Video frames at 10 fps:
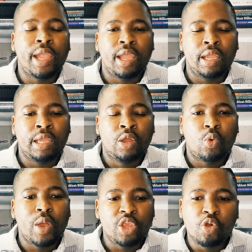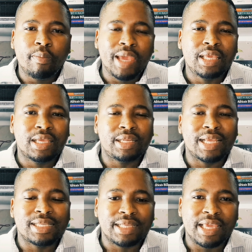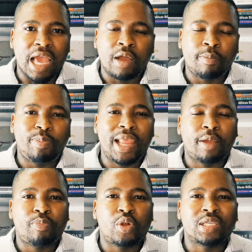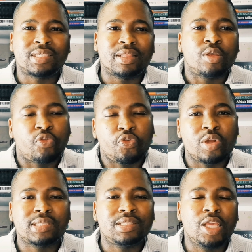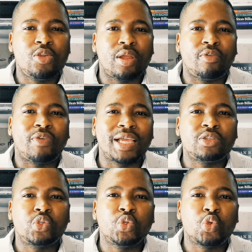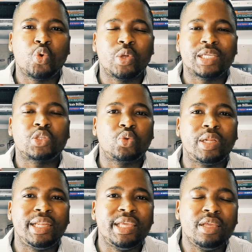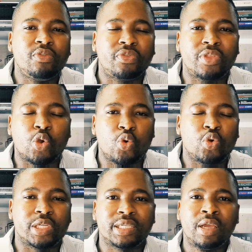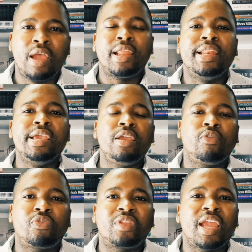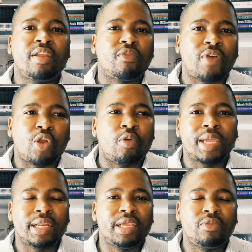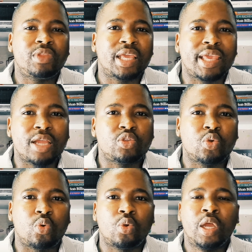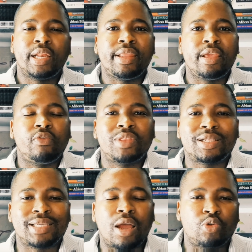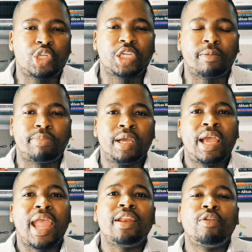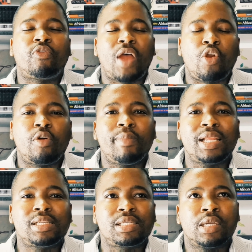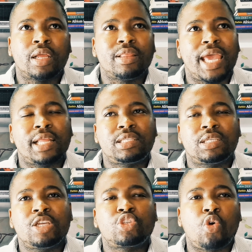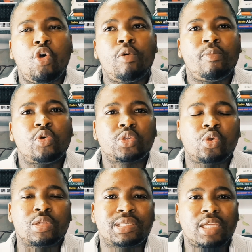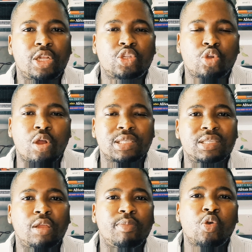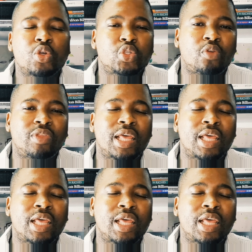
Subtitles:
where when you make it as a young black person, the first thing you're advised to do is to leave the hood, leave the environment, leave the ghetto, leave the township, an environment that is almost considered toxic because